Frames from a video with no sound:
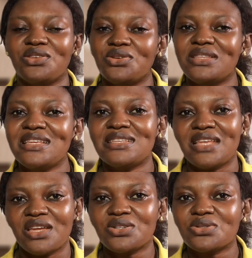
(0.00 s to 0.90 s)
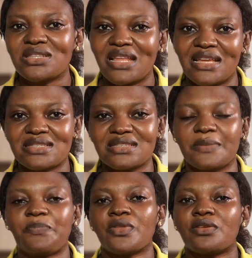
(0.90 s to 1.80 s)
You need a good
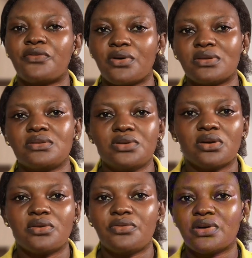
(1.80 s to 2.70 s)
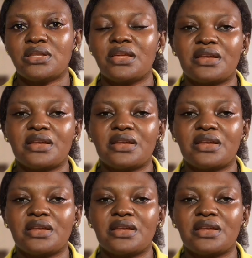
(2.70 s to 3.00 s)
lighting for the